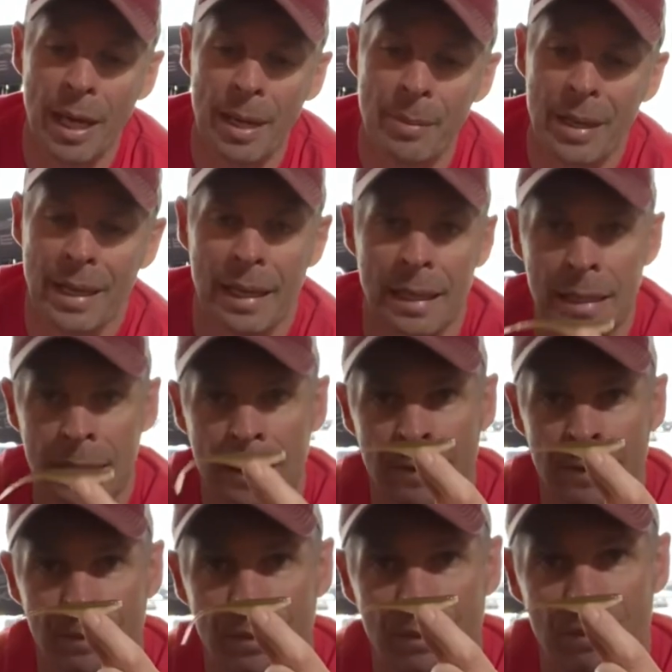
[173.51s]
I bet
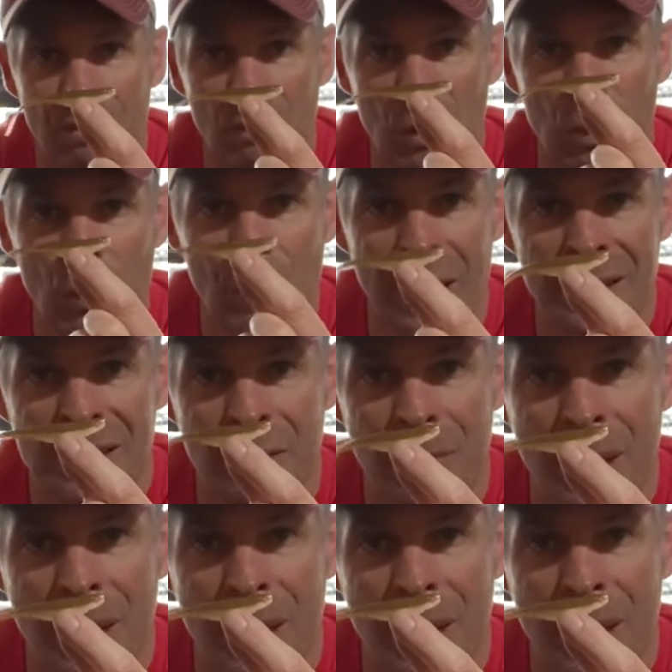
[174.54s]
the rest of my